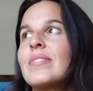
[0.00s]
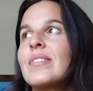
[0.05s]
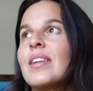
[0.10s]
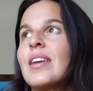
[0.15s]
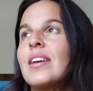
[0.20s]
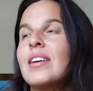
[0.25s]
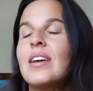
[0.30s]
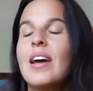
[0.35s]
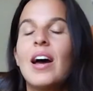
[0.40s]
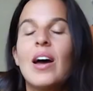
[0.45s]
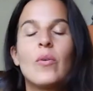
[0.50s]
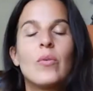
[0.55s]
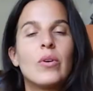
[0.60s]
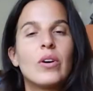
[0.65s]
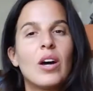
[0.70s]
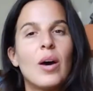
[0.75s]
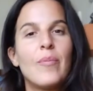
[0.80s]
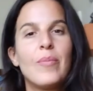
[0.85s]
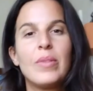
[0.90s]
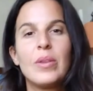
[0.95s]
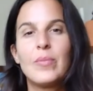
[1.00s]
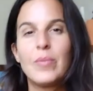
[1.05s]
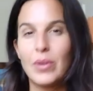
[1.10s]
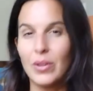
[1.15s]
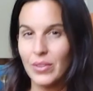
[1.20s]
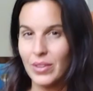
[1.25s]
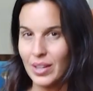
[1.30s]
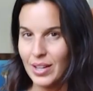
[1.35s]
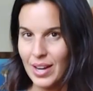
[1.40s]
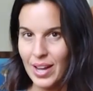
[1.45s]
yeah, I woke up in the middle of the
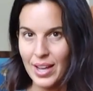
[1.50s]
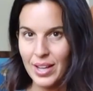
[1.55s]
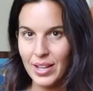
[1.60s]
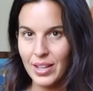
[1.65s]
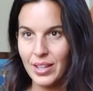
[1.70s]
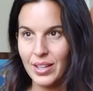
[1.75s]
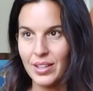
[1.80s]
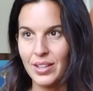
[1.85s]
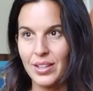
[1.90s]
night.